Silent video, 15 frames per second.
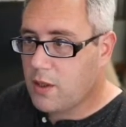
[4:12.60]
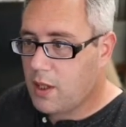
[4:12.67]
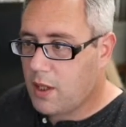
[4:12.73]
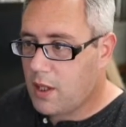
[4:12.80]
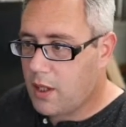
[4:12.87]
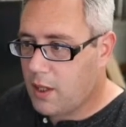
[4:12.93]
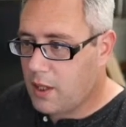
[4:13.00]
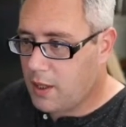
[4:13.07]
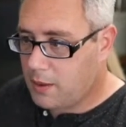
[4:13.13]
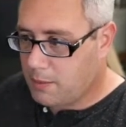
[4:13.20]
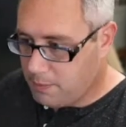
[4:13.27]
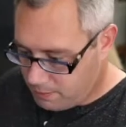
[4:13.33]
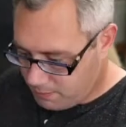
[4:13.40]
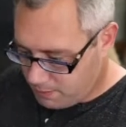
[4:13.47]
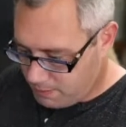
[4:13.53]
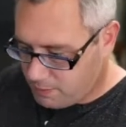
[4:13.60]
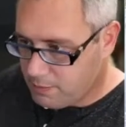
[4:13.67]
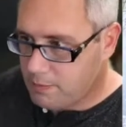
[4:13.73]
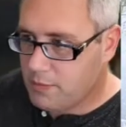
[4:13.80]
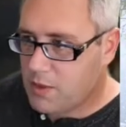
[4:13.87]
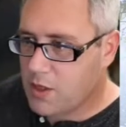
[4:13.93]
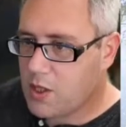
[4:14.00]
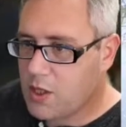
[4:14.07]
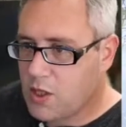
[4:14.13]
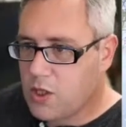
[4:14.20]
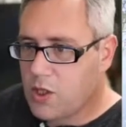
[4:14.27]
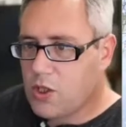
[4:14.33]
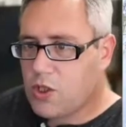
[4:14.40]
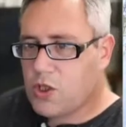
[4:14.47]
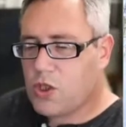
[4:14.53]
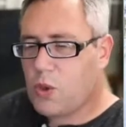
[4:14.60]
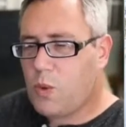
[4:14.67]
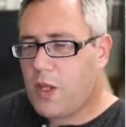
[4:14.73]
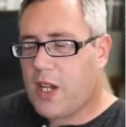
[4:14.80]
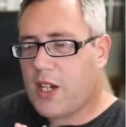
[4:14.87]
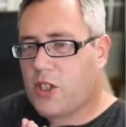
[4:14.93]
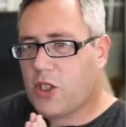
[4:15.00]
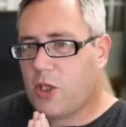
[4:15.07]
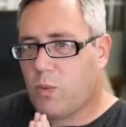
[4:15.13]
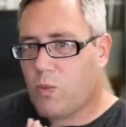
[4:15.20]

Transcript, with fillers: Um, so we can actually